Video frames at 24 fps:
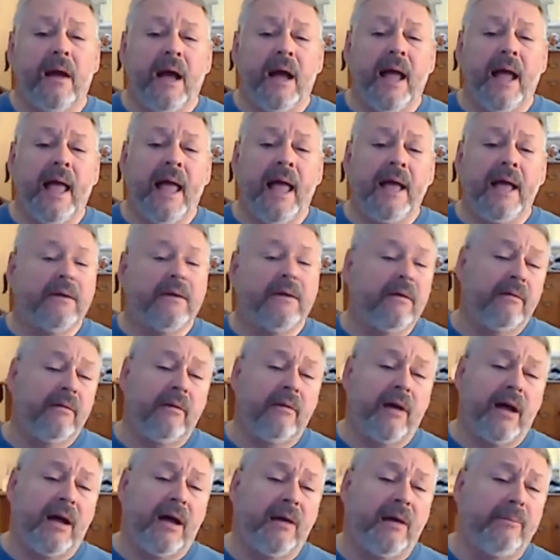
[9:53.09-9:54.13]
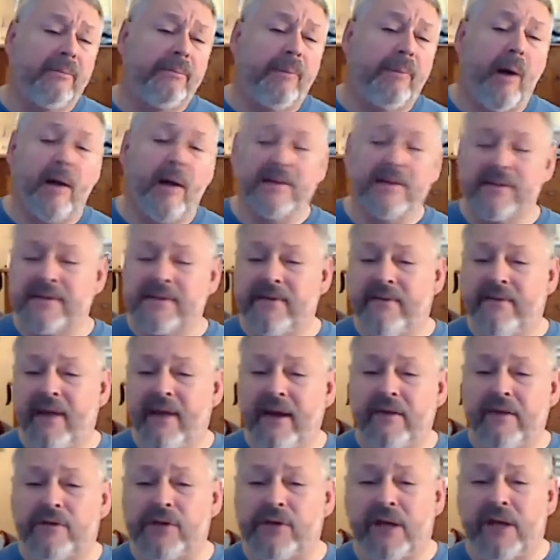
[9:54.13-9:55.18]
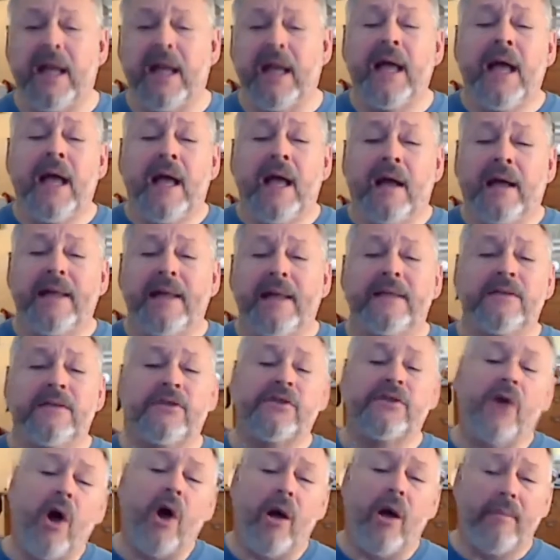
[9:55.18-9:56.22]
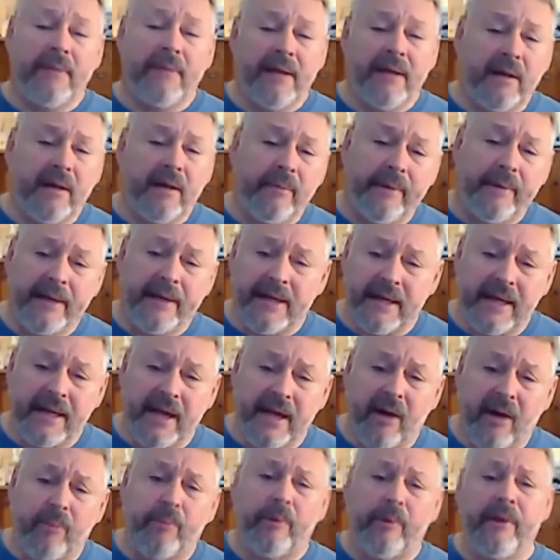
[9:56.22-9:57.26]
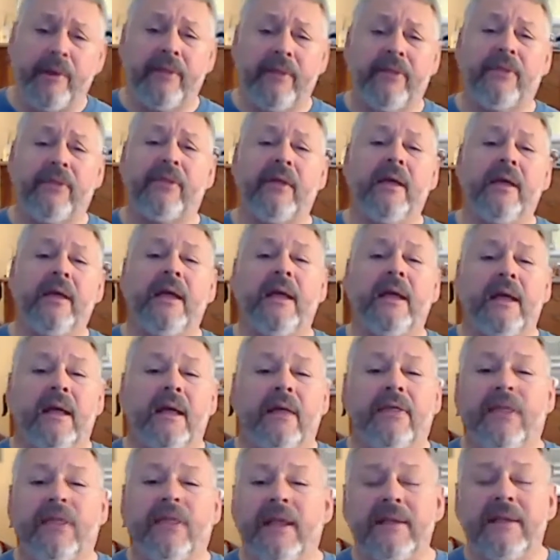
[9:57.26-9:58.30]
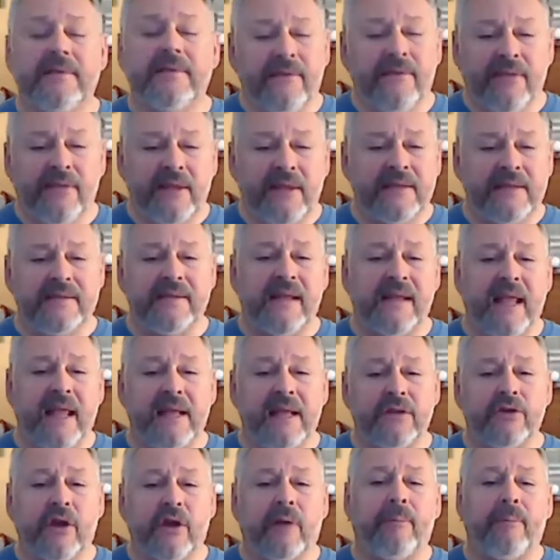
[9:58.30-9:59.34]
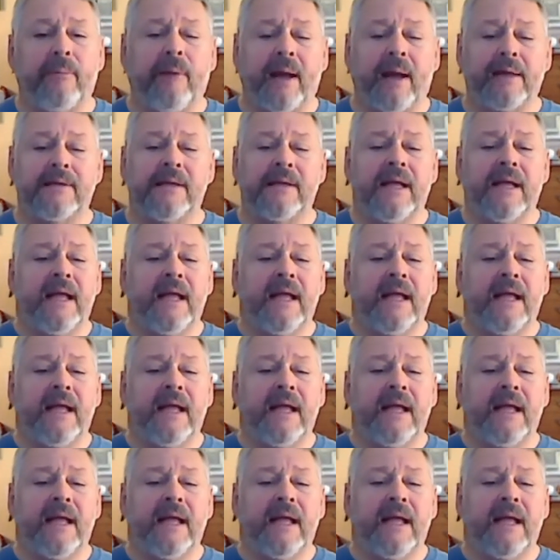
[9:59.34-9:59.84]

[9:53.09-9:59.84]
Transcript: and uh, positive energy. Insomnia we can help with things of this nature, but